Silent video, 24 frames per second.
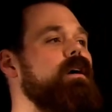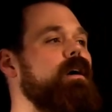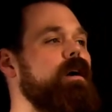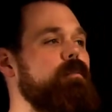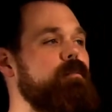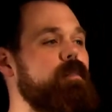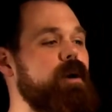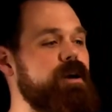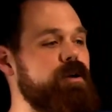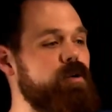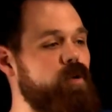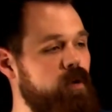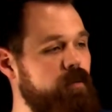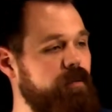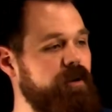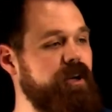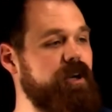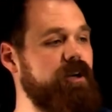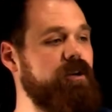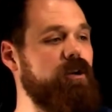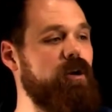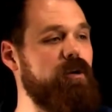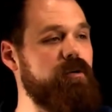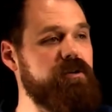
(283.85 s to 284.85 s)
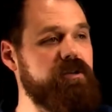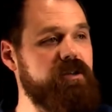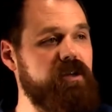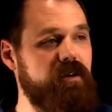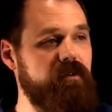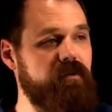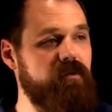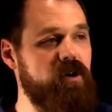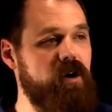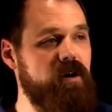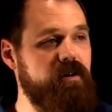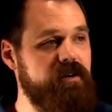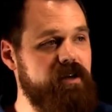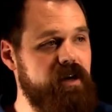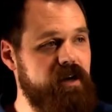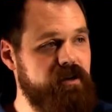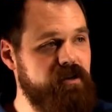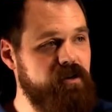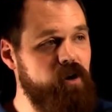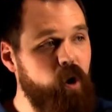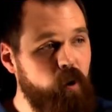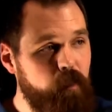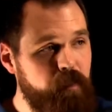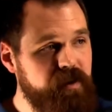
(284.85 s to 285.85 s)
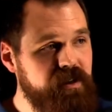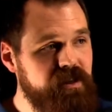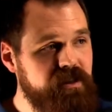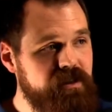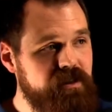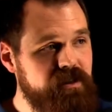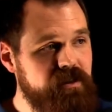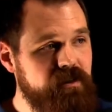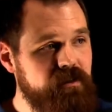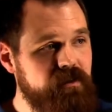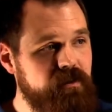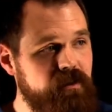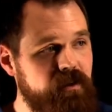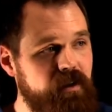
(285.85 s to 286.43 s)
my normally closed set of contacts opens